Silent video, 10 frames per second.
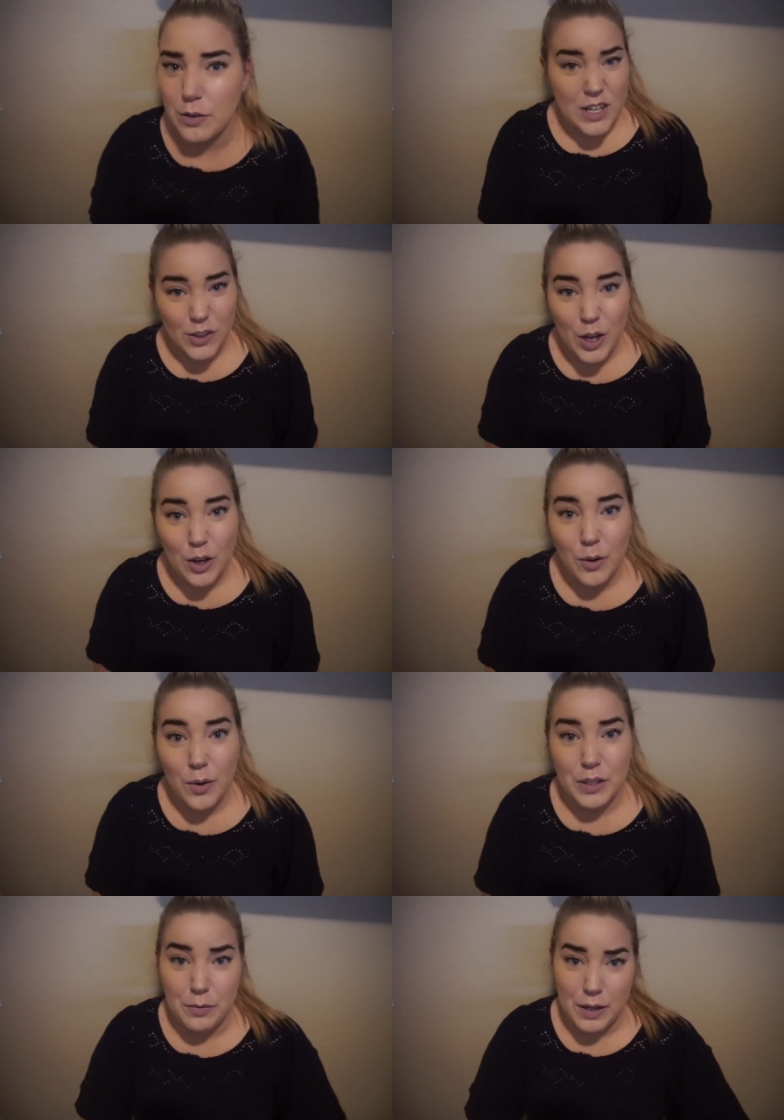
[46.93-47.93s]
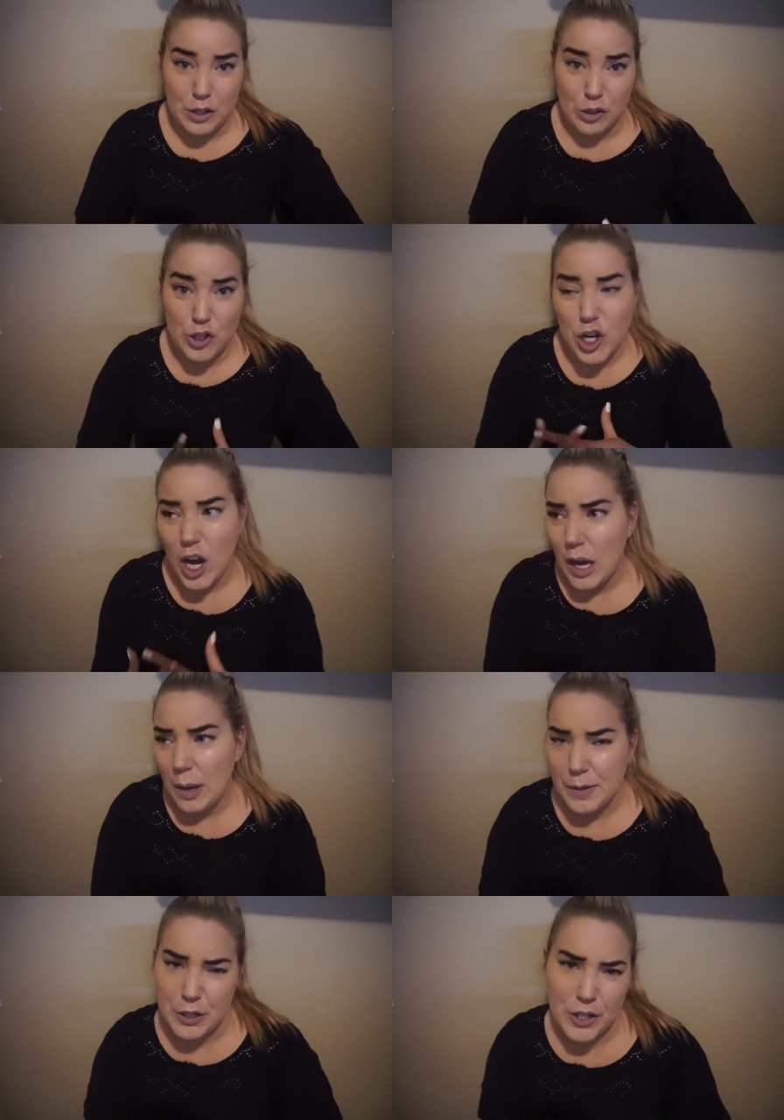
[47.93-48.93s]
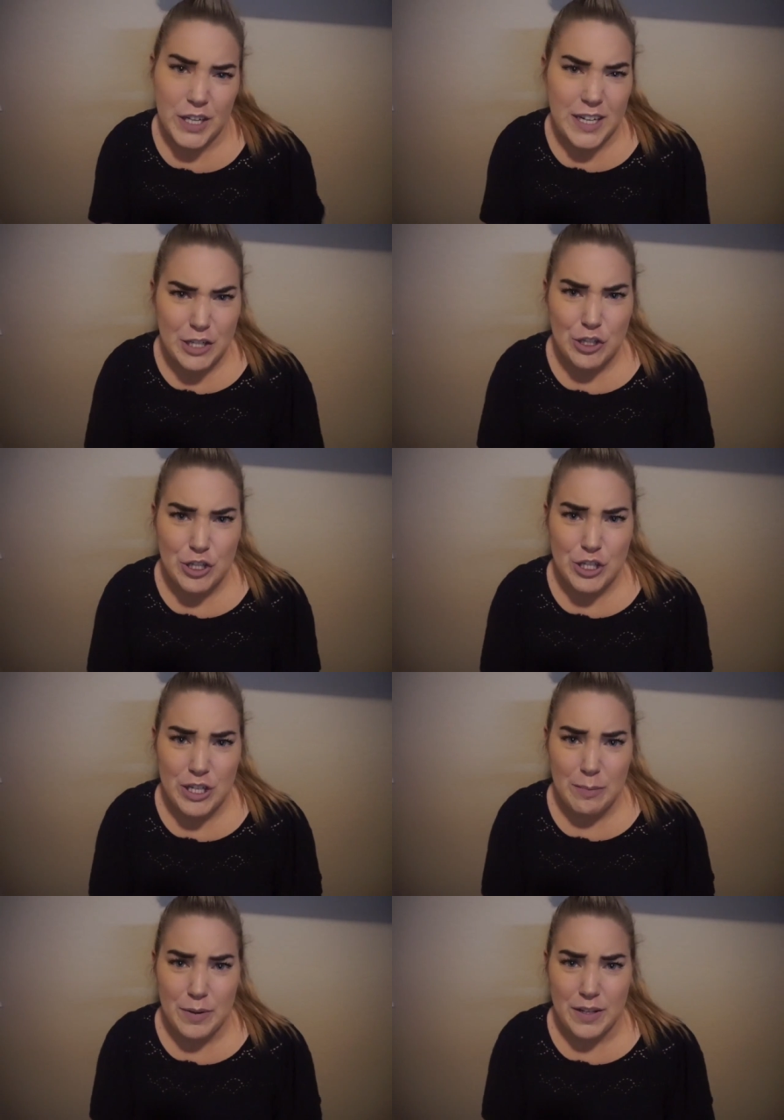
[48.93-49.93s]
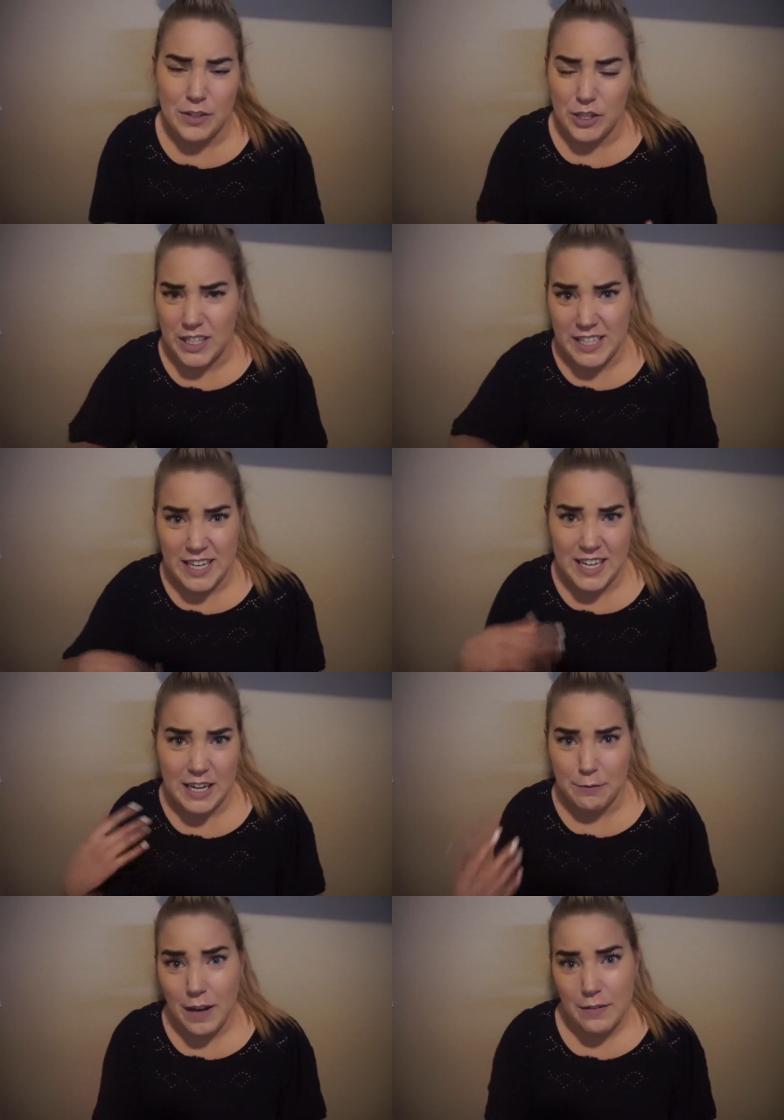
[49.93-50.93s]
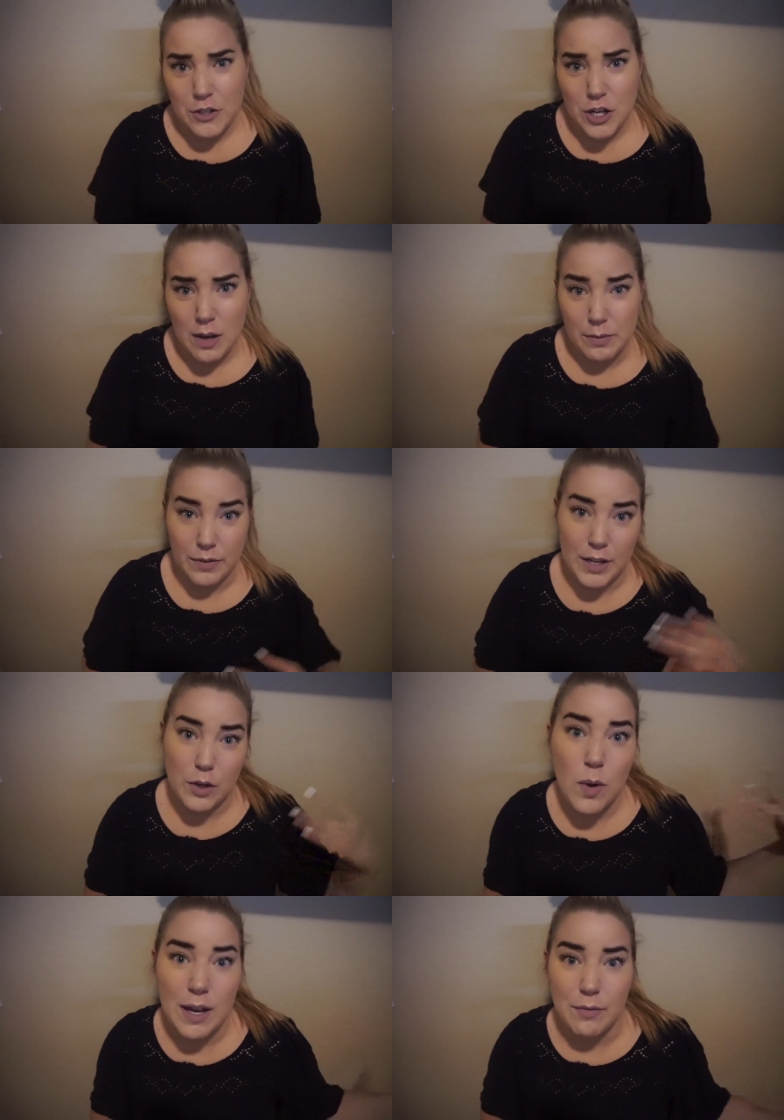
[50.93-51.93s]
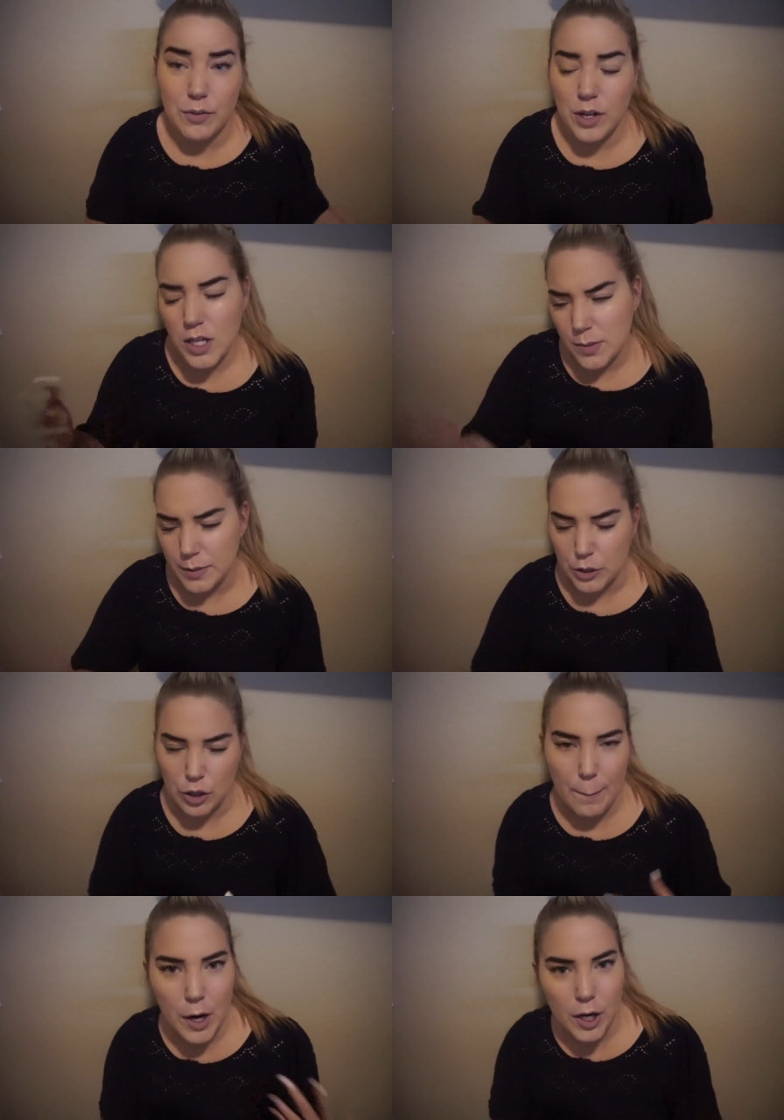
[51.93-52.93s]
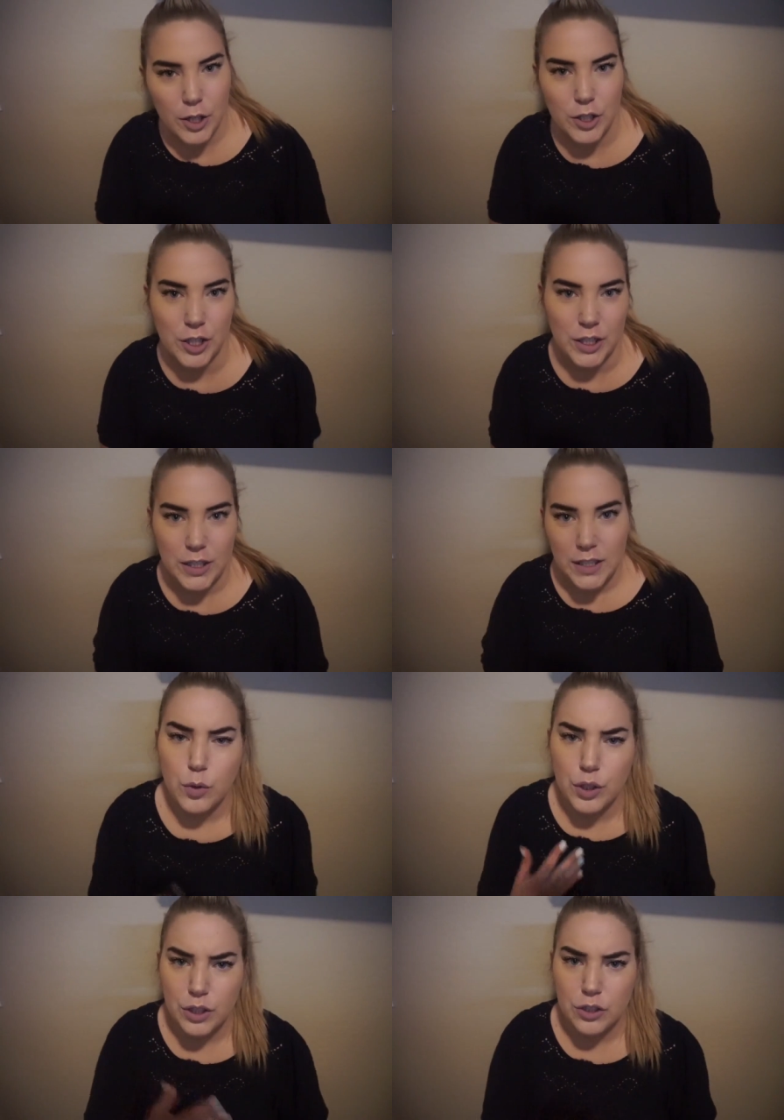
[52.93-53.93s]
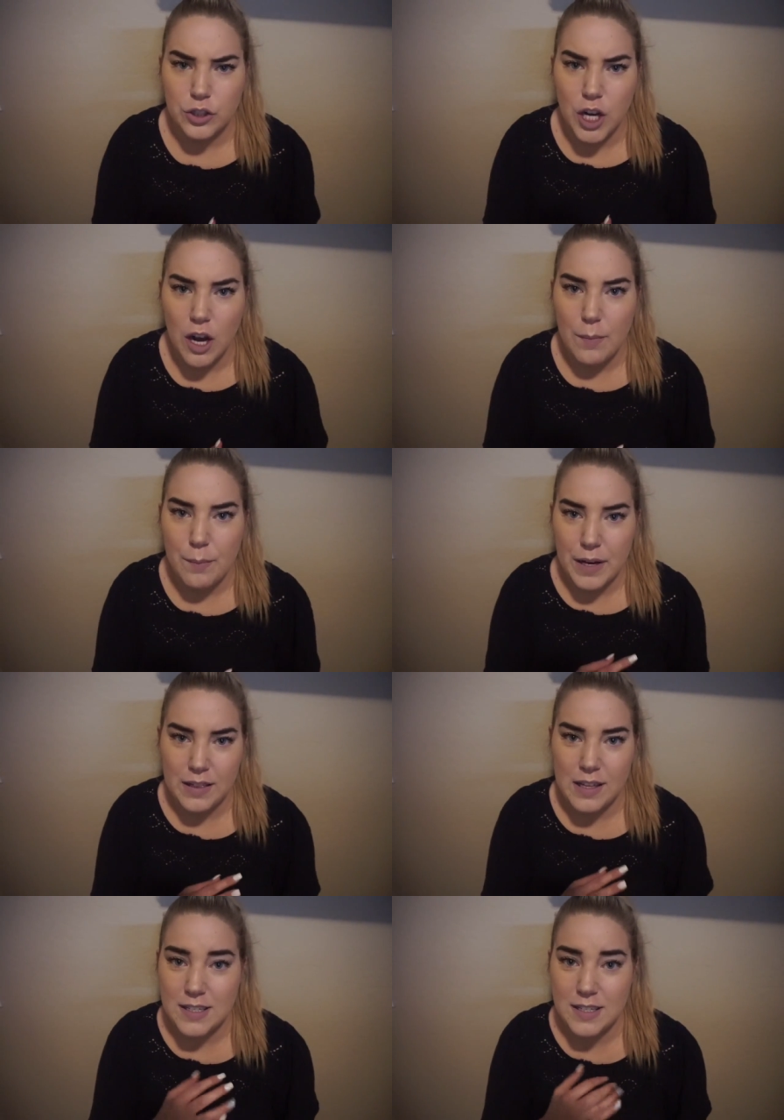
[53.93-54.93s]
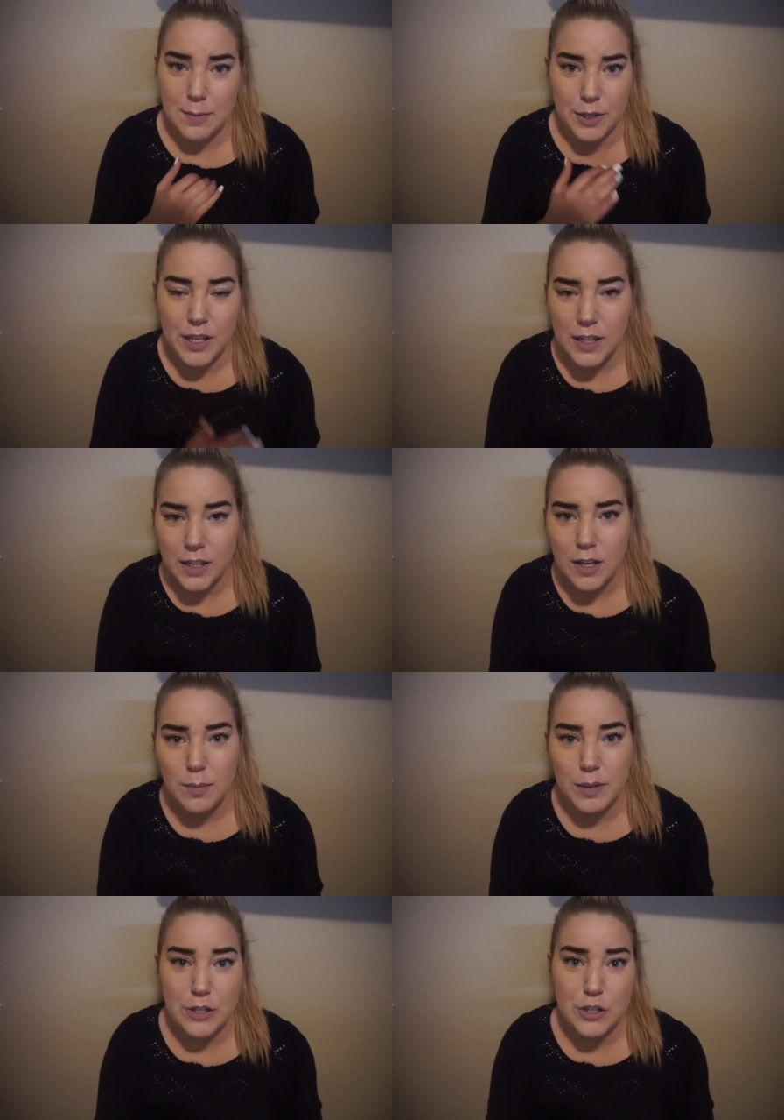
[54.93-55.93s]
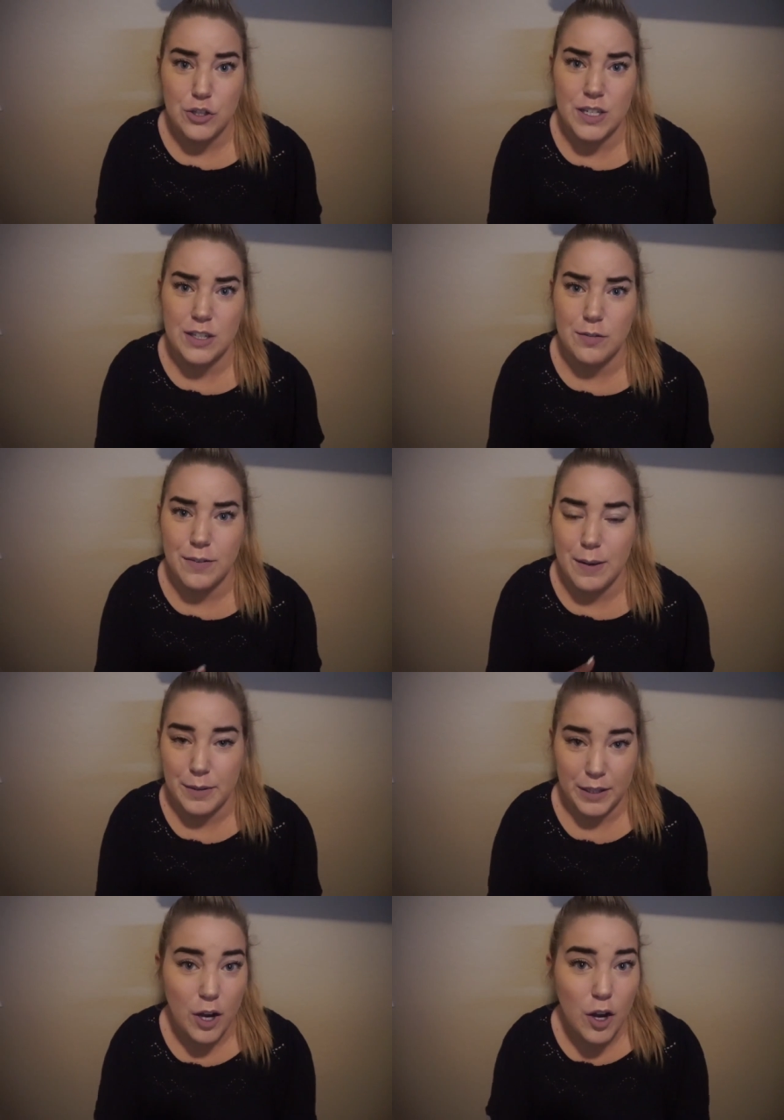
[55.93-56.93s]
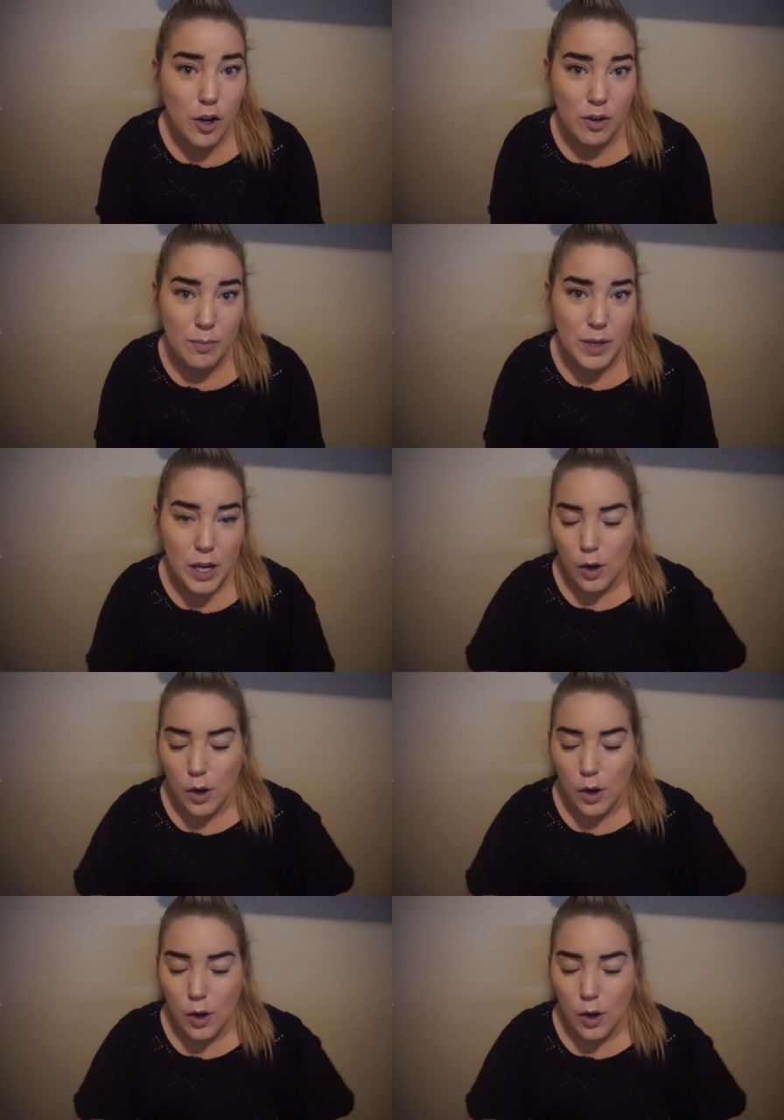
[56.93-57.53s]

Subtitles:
Then you go and you find your job or your internship, and then you get into that 9-to-5 job, you find a wife or a husband or a partner, work your job, make that stable income, get your single family home,